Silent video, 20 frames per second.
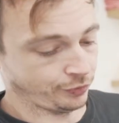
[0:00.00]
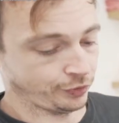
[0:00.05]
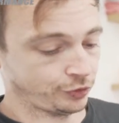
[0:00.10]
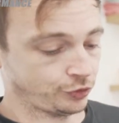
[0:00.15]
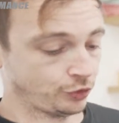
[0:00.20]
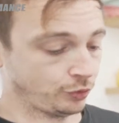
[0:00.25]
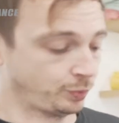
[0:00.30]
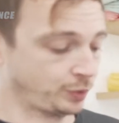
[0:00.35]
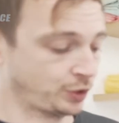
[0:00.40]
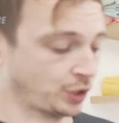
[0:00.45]
the
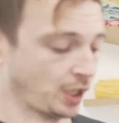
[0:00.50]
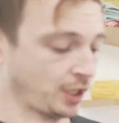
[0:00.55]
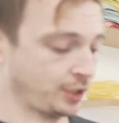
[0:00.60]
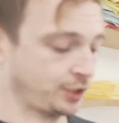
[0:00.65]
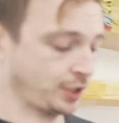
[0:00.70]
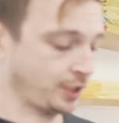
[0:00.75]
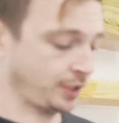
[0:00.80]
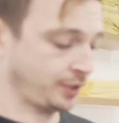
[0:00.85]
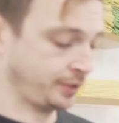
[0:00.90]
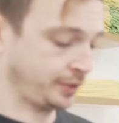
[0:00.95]

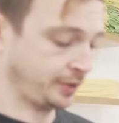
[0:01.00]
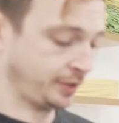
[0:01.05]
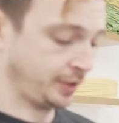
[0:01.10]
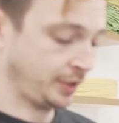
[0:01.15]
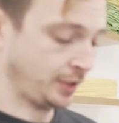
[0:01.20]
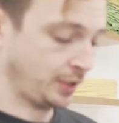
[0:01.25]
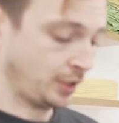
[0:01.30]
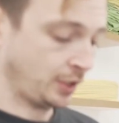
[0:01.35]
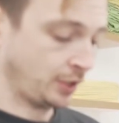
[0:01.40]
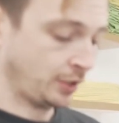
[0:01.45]
supercharger.
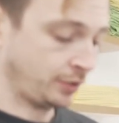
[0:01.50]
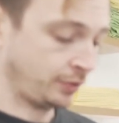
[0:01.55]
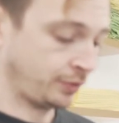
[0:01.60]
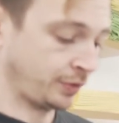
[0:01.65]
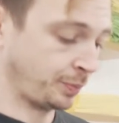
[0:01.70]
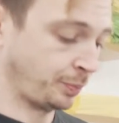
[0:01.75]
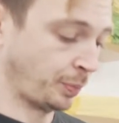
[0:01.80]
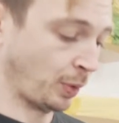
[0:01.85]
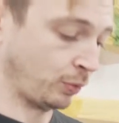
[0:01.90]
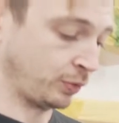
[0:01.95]
This
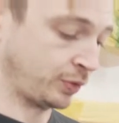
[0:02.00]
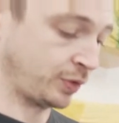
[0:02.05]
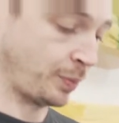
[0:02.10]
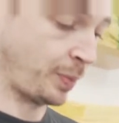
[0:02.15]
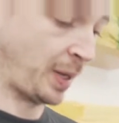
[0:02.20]
just pops the